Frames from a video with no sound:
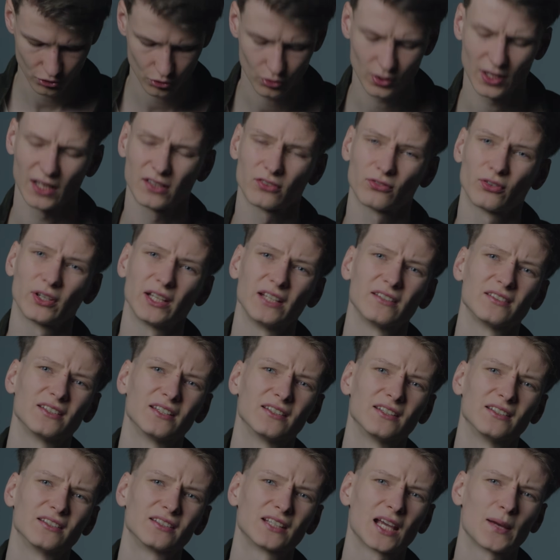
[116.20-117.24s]
So the next thing is
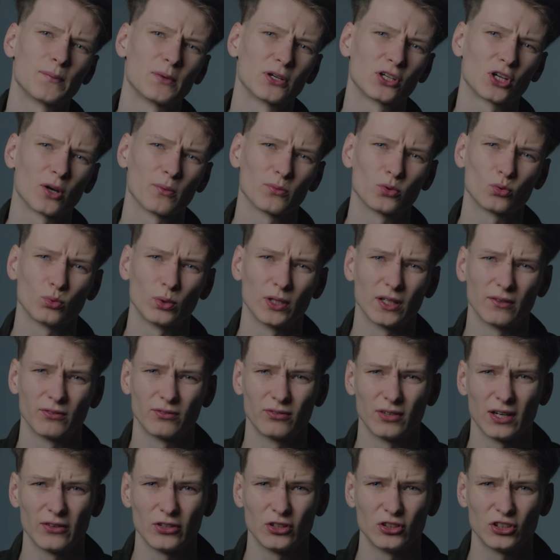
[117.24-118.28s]
that this camera comes with a
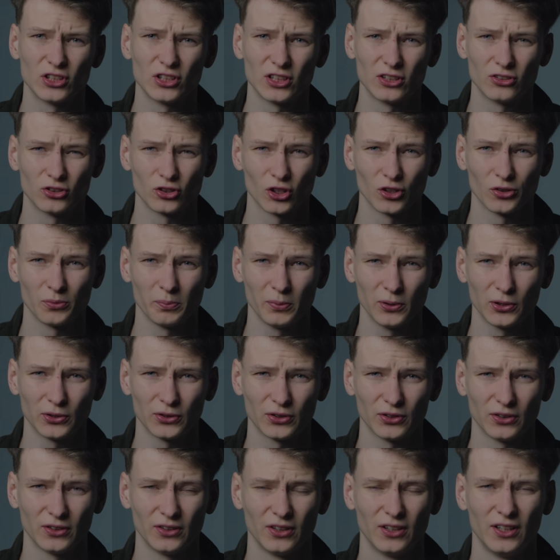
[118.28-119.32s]
very shitty shutter button.